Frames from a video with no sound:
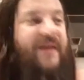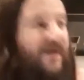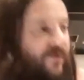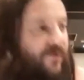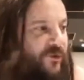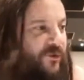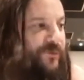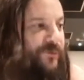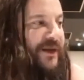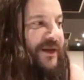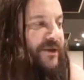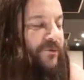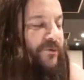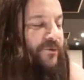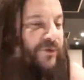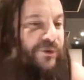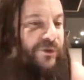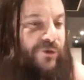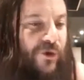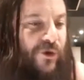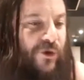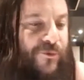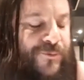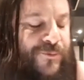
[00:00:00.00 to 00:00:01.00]
I was playing
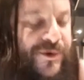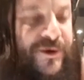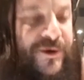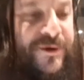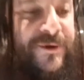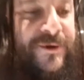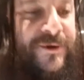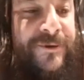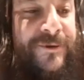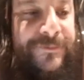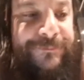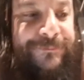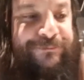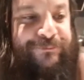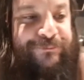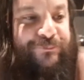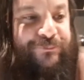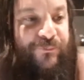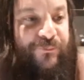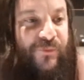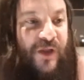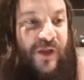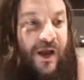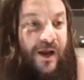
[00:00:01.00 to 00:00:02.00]
with Tom
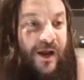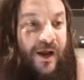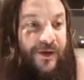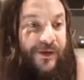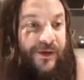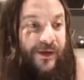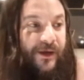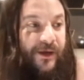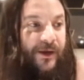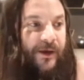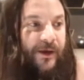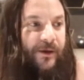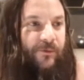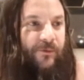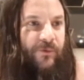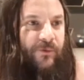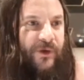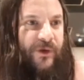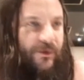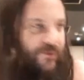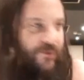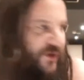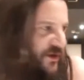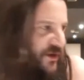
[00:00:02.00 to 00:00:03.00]

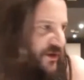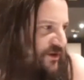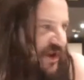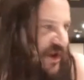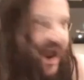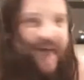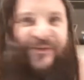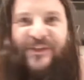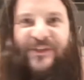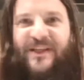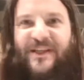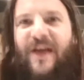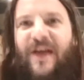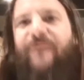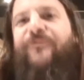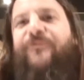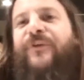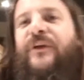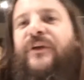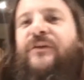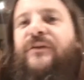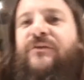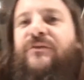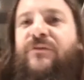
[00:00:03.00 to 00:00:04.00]
and we had
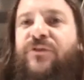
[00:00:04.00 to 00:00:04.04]
something.